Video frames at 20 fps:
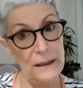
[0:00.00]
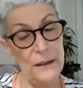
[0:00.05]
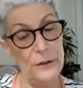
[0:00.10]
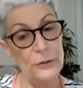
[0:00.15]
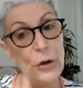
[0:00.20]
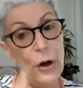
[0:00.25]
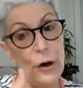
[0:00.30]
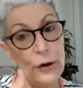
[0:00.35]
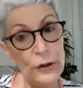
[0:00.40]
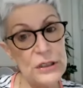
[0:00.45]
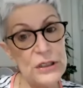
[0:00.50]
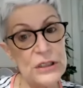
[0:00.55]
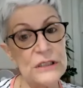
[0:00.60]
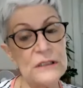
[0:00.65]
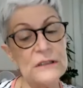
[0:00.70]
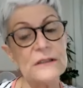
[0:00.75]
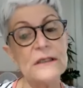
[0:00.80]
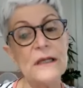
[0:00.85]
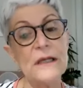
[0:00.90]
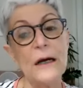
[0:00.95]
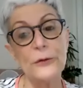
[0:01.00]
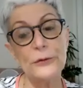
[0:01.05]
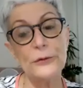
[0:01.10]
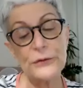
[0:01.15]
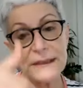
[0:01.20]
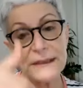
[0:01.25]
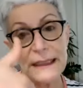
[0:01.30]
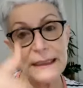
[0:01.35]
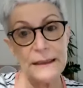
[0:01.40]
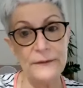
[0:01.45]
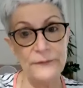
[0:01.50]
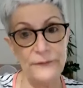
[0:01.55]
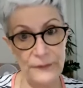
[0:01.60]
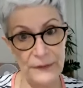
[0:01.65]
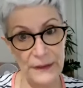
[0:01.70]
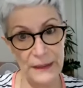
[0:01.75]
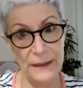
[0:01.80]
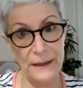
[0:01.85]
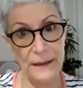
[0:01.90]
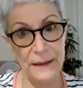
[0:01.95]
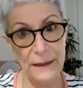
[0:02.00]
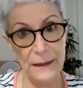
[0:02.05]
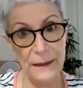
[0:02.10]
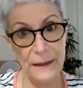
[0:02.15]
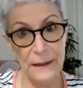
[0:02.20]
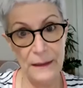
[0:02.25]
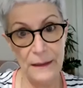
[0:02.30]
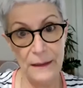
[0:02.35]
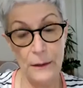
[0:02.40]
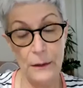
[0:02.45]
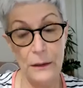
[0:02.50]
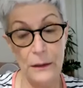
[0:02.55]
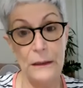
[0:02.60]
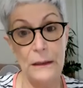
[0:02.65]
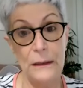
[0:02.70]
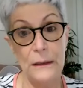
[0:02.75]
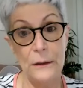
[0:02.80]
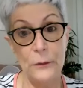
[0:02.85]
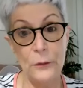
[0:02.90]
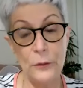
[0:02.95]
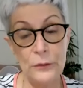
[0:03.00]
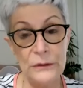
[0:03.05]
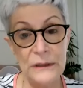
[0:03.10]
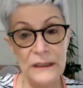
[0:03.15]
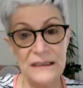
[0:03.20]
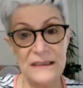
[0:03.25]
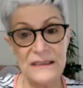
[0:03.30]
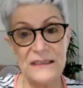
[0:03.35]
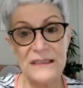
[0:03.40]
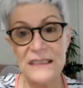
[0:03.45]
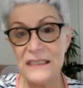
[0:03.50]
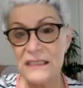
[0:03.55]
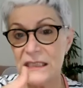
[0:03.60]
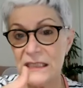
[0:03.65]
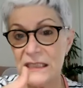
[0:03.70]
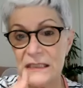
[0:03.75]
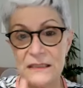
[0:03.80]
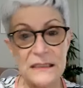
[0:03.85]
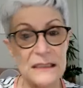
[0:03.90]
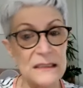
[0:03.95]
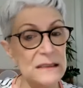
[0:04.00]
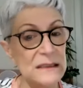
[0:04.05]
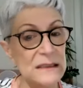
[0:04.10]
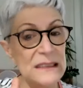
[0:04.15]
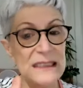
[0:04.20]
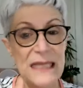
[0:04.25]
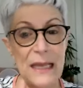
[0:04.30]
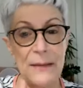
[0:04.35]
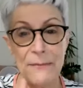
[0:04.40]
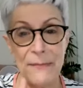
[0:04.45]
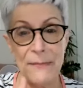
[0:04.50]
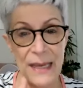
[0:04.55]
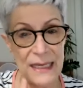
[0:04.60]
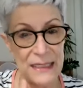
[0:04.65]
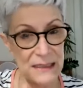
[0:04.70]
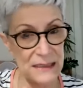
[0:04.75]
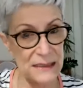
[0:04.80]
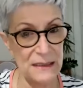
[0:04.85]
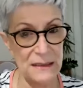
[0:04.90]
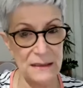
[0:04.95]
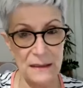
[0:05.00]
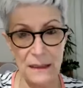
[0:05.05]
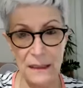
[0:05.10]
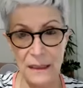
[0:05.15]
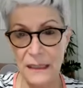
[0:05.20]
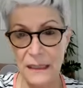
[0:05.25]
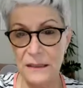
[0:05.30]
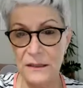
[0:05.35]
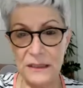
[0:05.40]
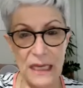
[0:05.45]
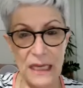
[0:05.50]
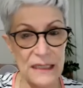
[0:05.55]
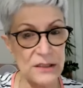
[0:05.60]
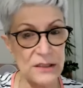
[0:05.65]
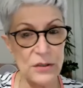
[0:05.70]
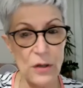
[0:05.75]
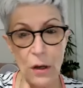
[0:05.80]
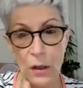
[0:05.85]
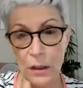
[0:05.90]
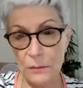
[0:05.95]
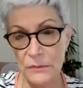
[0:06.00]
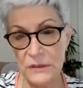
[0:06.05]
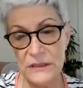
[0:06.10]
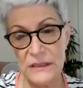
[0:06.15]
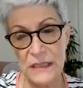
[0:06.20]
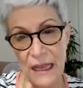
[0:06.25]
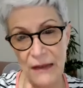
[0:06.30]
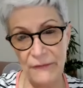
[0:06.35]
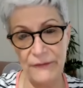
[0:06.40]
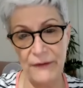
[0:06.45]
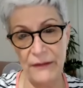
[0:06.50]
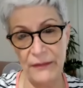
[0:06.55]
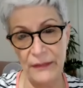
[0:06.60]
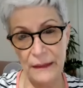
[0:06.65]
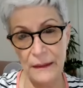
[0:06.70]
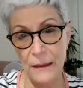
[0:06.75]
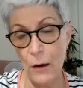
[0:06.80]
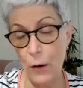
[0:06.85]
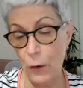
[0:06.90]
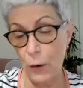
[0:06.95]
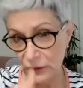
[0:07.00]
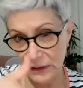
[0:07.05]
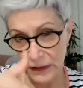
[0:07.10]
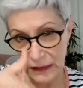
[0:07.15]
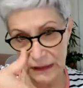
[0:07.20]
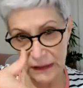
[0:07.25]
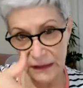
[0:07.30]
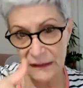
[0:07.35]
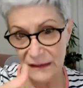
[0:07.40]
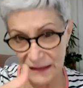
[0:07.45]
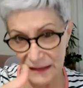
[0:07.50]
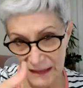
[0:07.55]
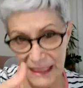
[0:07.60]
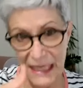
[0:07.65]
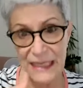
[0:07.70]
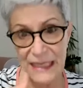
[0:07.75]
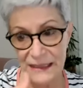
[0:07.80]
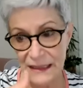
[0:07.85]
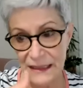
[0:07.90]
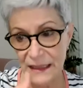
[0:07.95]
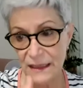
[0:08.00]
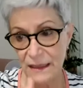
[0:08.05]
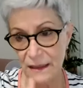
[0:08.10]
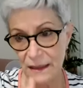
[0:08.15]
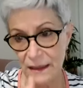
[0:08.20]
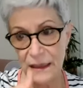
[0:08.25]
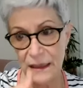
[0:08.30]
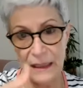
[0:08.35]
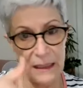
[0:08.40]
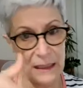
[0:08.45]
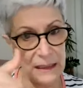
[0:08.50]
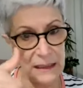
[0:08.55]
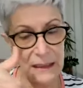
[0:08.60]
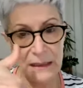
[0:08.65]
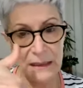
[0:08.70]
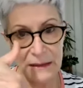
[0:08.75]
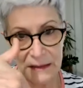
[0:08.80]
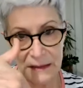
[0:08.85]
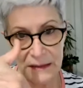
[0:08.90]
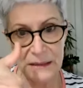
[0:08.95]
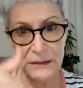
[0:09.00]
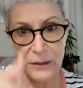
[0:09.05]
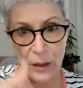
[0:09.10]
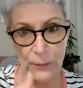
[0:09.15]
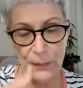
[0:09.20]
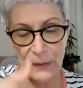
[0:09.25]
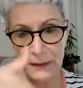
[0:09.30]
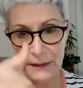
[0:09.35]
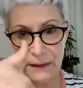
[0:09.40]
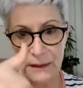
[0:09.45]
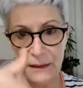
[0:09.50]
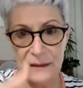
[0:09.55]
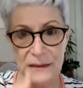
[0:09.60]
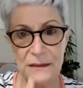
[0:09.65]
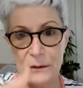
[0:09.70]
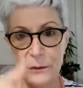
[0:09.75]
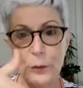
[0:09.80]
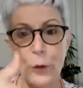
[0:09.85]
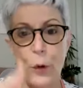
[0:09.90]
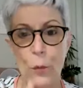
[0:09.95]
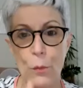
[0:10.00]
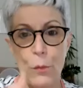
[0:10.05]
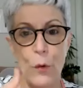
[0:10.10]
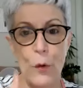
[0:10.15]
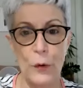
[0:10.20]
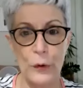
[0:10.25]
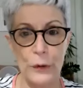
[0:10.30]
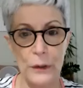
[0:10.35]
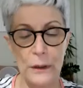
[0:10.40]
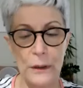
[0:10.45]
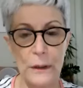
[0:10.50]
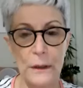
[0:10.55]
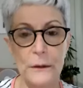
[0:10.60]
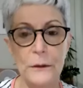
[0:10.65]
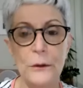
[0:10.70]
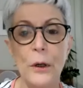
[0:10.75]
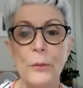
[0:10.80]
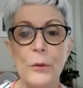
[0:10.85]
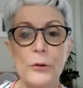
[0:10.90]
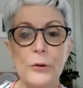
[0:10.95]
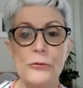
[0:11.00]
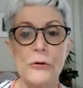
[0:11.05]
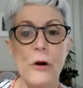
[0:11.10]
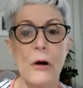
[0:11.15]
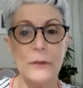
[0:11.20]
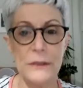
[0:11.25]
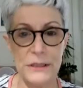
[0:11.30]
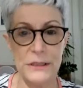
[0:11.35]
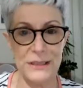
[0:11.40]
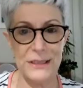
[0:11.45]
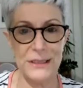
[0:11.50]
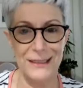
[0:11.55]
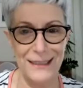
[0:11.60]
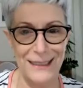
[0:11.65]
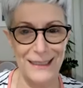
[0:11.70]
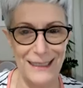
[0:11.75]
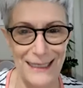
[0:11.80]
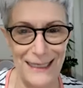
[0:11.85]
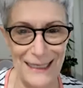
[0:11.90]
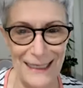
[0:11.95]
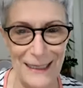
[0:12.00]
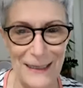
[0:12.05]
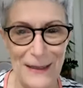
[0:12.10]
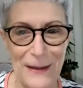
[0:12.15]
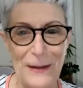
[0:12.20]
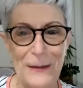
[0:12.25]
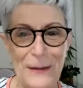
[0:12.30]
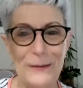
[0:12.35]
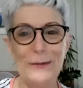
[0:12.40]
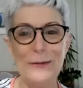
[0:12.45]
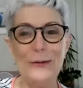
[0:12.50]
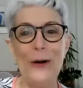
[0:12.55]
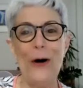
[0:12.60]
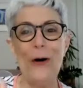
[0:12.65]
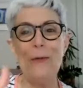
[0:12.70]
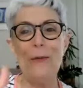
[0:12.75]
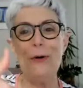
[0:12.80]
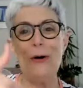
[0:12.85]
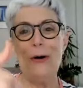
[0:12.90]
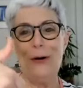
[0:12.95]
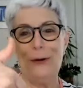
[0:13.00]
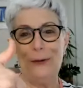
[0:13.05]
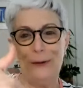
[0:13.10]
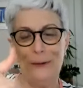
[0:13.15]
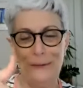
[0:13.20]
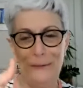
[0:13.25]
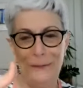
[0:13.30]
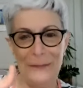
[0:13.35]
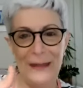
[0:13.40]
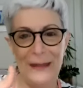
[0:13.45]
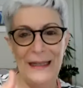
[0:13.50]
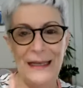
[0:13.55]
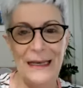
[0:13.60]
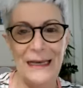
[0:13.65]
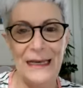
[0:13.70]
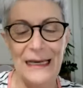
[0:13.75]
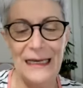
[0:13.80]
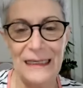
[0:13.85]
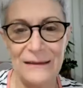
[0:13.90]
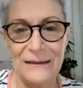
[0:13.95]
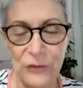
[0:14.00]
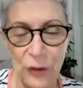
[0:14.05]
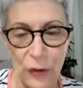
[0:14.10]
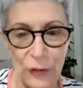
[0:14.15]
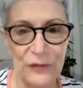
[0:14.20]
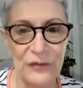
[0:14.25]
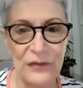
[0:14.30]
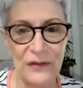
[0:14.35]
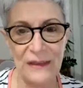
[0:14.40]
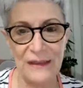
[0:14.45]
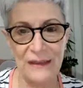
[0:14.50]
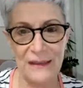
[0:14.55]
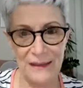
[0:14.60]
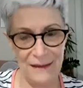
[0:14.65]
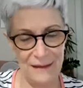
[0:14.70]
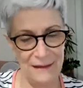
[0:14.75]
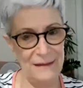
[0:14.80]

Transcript: nourishing ourselves, goodness, this system is amazing. It takes almost everything until it says, stop it, no more rubbish, no more toxic